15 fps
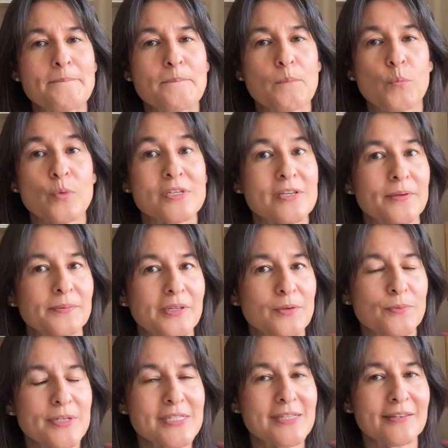was only
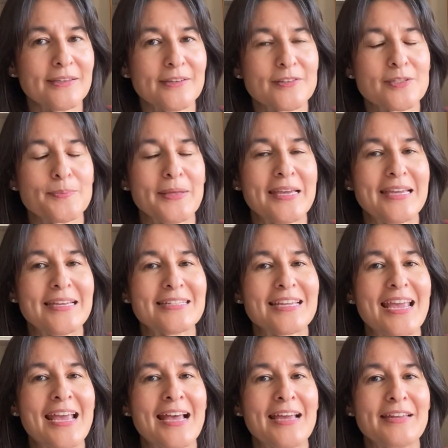recently explained,
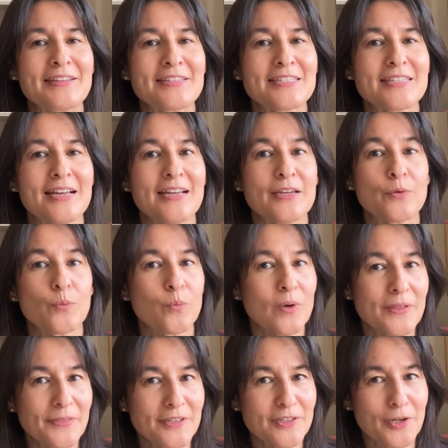and it
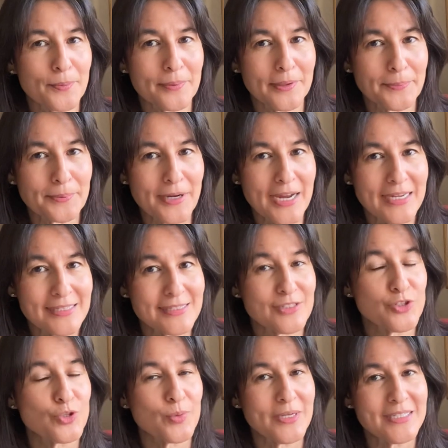won the Nobel Prize in
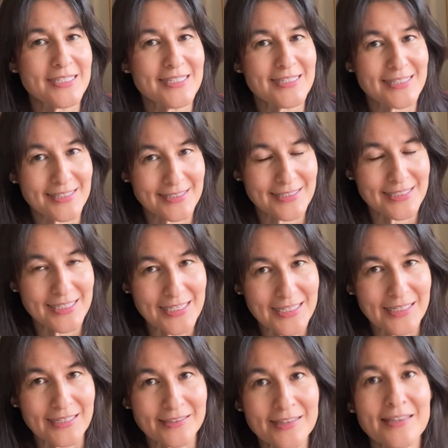
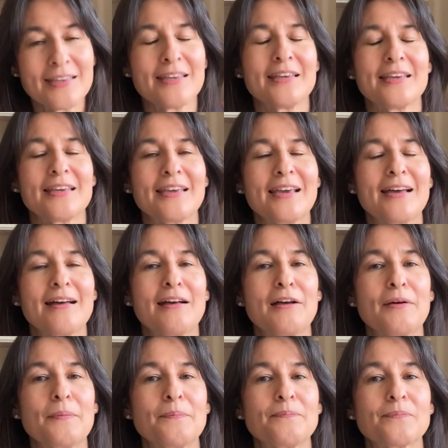2016.
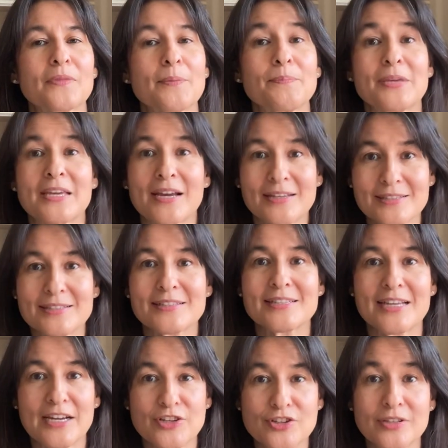Because it's
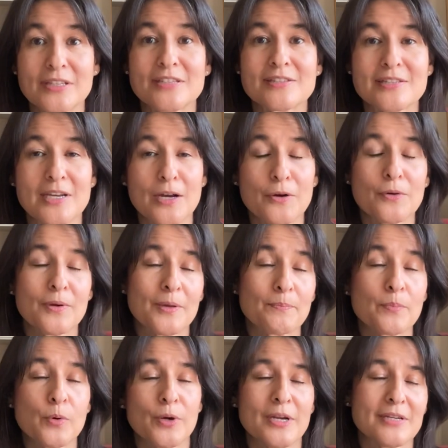actually so
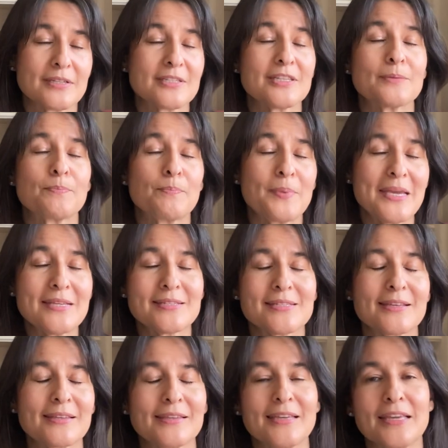important. It
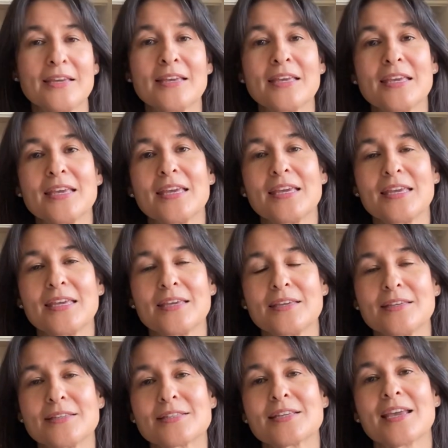basically
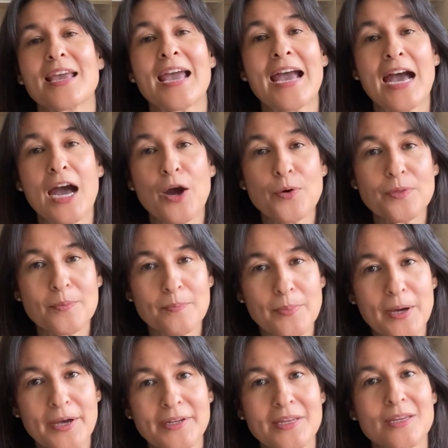is how the
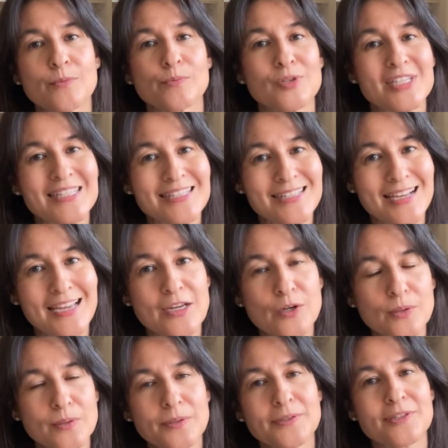body
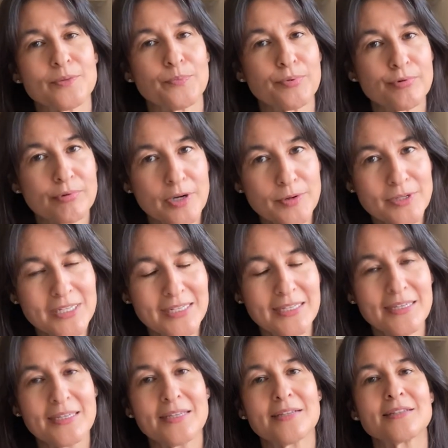recycles the
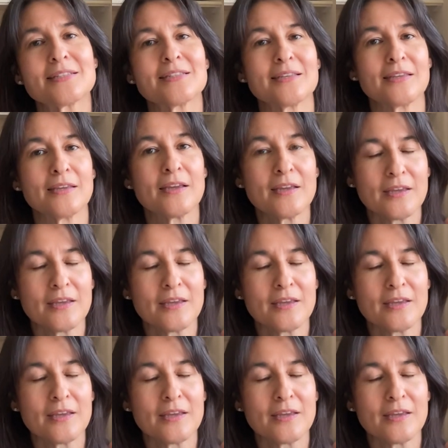proteins, the